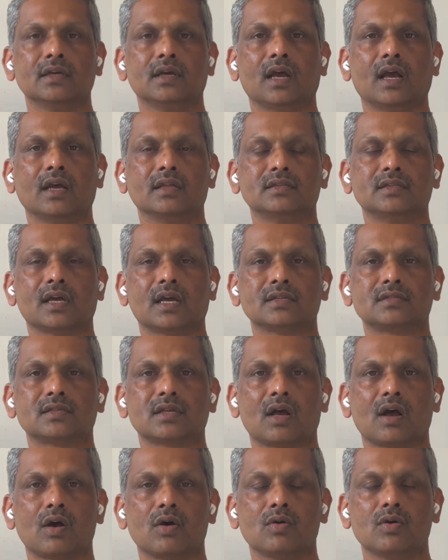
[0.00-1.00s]
and that's
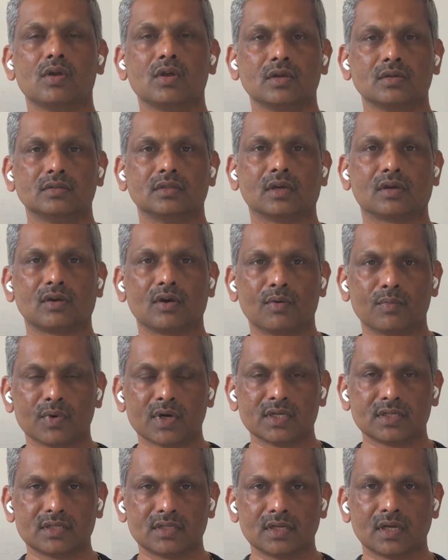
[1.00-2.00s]
how the
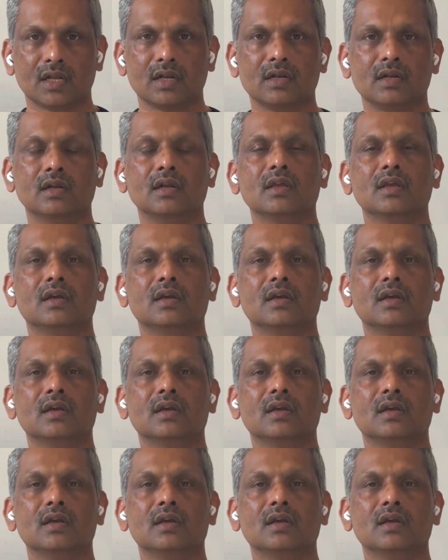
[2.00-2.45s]
commercial